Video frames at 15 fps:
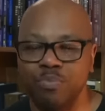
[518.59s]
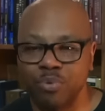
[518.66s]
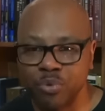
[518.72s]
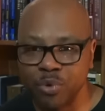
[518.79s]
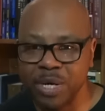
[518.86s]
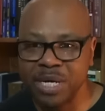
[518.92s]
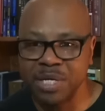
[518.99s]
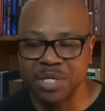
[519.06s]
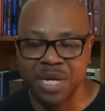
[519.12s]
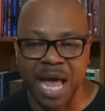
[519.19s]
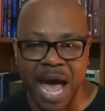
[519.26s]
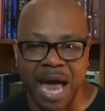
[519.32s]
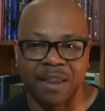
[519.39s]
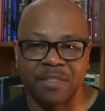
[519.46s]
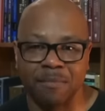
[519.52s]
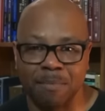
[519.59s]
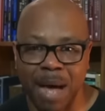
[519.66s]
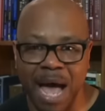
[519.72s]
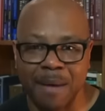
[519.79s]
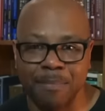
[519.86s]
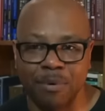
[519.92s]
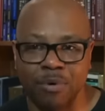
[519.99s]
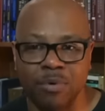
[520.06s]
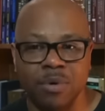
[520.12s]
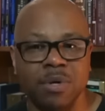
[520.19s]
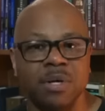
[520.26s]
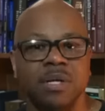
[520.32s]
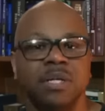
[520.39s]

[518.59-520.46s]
preached out of the Bible.